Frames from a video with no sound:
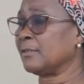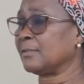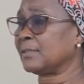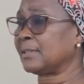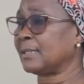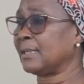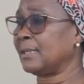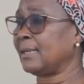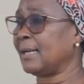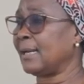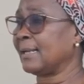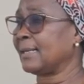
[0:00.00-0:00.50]

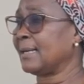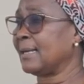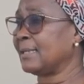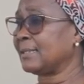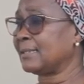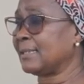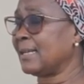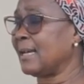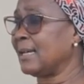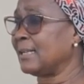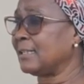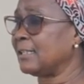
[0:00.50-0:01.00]
scale, like I
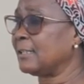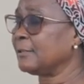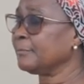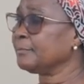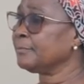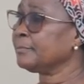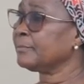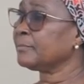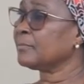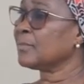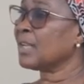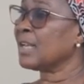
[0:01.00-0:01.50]
said.
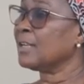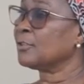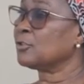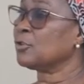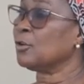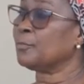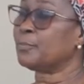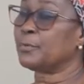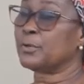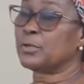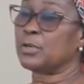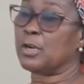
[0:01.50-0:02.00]
So
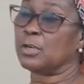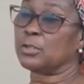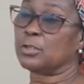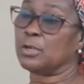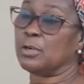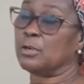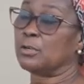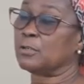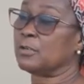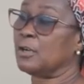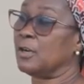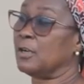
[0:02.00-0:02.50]

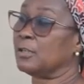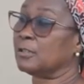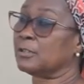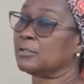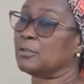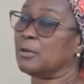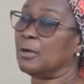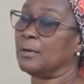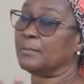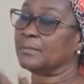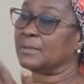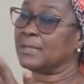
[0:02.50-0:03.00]
production cost
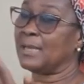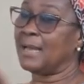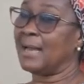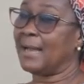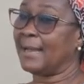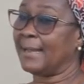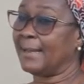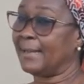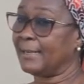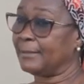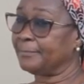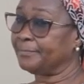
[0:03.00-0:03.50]
comes
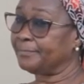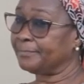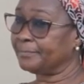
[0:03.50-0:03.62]
higher,